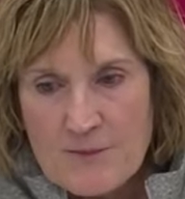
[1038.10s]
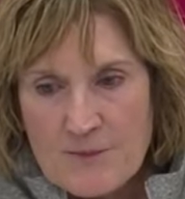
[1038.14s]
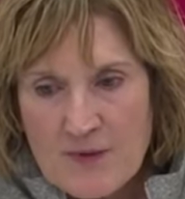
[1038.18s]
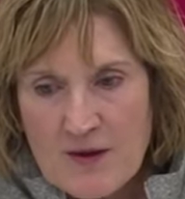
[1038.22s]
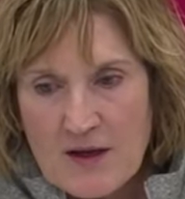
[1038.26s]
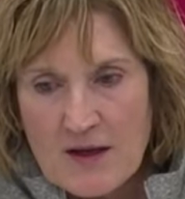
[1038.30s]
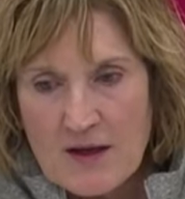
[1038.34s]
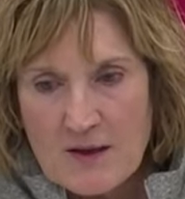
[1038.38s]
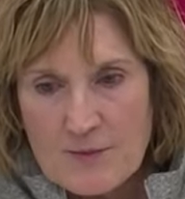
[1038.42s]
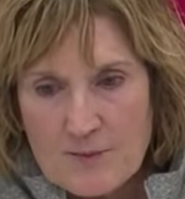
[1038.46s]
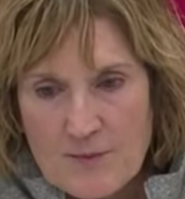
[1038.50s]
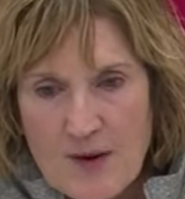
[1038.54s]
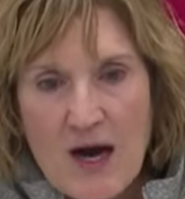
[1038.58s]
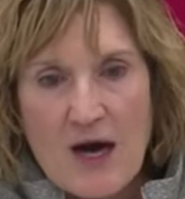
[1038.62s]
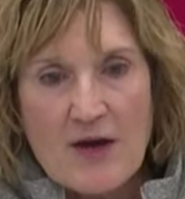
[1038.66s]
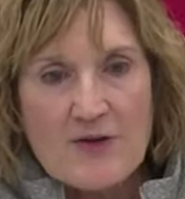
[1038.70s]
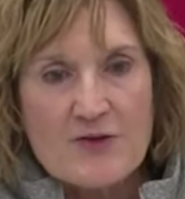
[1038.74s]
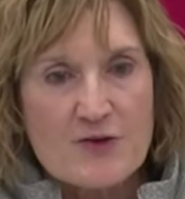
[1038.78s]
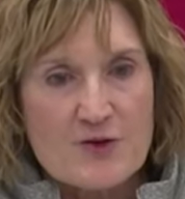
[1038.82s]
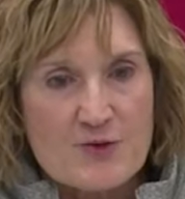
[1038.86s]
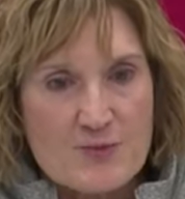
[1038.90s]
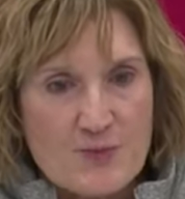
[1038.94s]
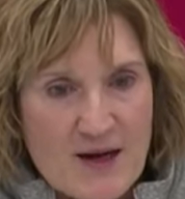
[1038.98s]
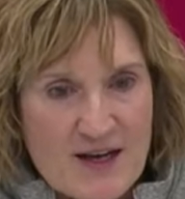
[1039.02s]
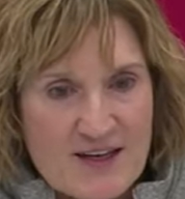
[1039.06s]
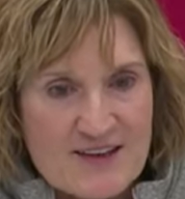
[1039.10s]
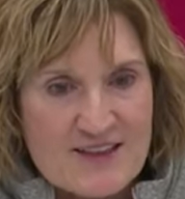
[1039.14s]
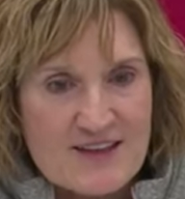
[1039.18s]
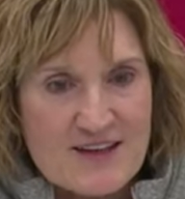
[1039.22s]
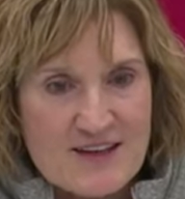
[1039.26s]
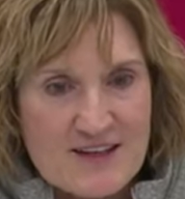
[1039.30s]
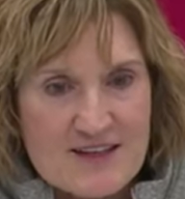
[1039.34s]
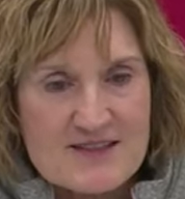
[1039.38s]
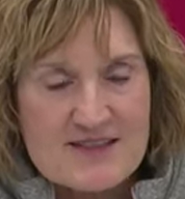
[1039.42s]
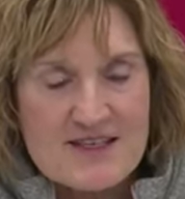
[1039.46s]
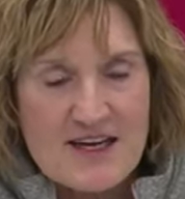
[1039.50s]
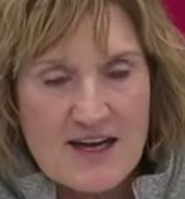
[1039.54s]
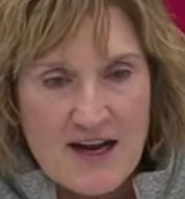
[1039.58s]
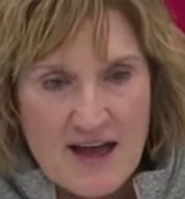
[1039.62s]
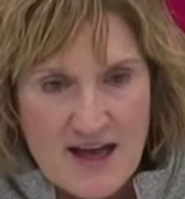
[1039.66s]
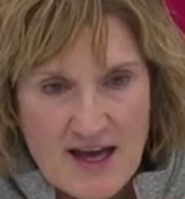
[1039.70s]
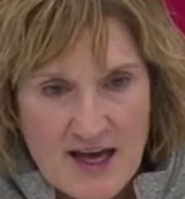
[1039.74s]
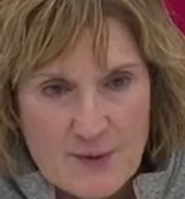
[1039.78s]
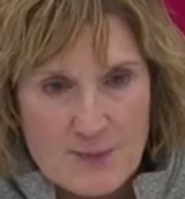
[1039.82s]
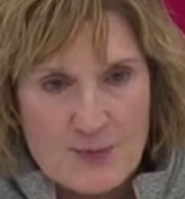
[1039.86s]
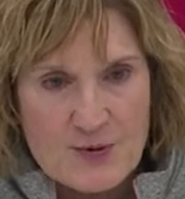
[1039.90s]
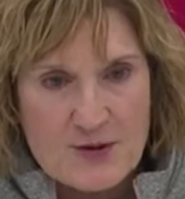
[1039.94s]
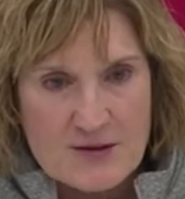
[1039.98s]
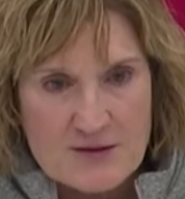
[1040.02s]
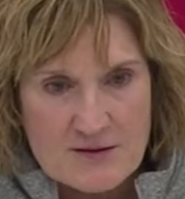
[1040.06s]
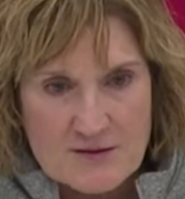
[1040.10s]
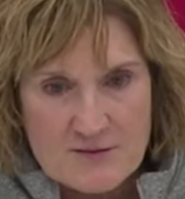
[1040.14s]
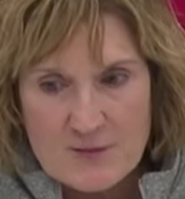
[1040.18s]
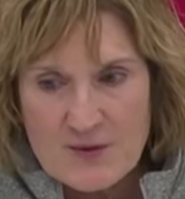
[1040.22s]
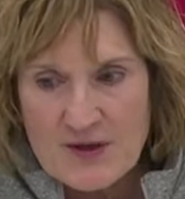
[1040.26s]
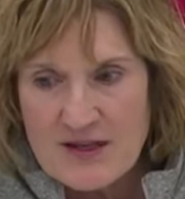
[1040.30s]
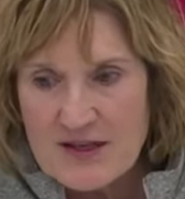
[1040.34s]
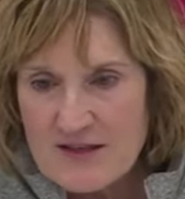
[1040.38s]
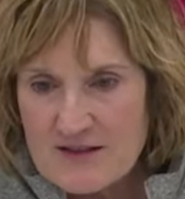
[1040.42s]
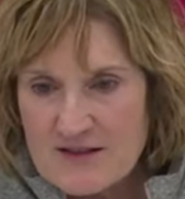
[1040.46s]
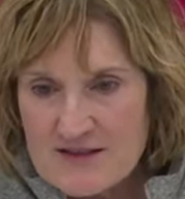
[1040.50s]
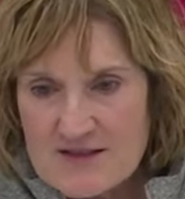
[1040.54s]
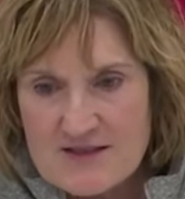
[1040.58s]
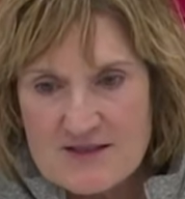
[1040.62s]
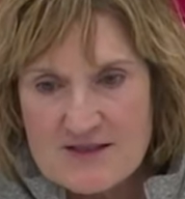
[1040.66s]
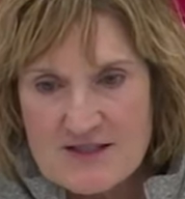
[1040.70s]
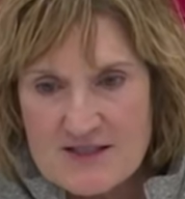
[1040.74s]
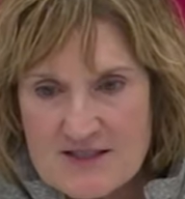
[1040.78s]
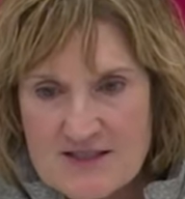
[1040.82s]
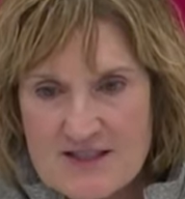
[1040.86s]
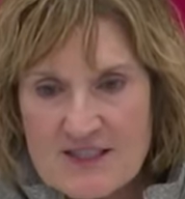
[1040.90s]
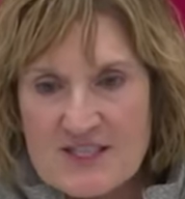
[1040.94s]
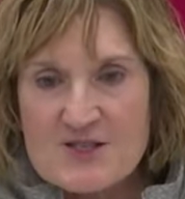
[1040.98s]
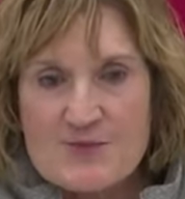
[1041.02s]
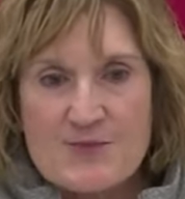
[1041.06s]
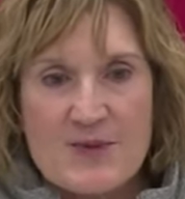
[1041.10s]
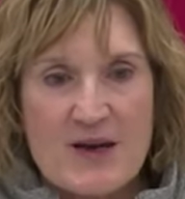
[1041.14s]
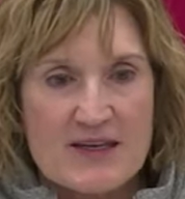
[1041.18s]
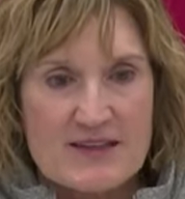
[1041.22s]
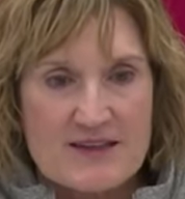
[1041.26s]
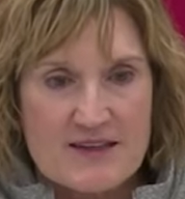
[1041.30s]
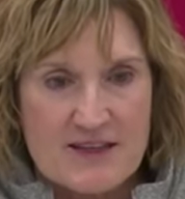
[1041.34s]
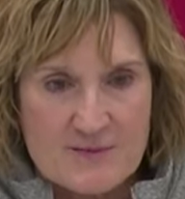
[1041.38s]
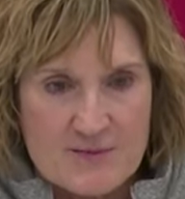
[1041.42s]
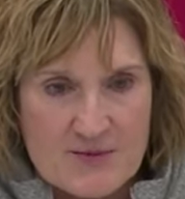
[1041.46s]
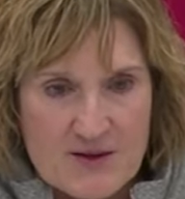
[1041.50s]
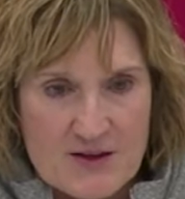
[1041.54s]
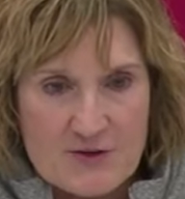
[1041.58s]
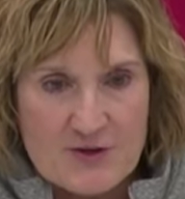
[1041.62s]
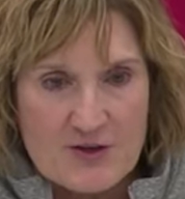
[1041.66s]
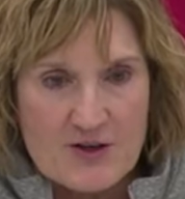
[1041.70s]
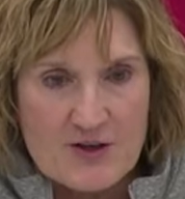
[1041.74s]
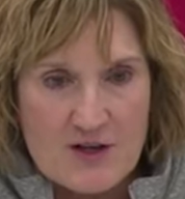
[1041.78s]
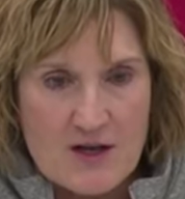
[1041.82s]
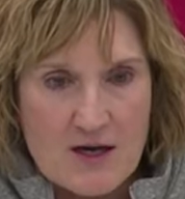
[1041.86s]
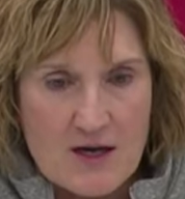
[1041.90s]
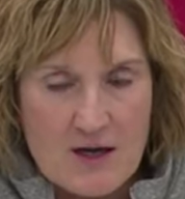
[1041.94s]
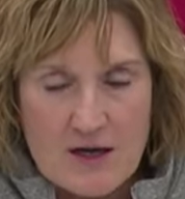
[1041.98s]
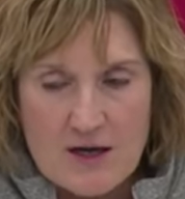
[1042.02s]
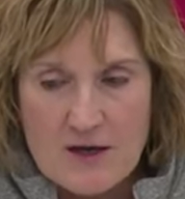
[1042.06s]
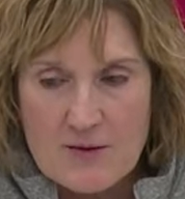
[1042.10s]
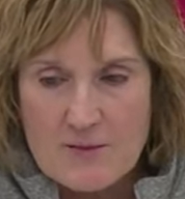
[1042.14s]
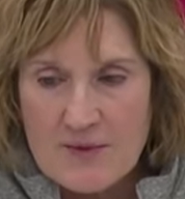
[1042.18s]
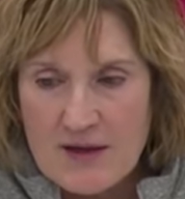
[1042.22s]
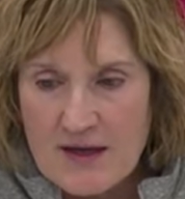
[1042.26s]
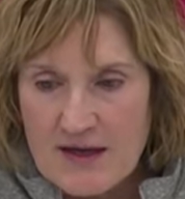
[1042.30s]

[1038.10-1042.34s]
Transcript: uh, bothered by things that happen because just expect that they're going to come.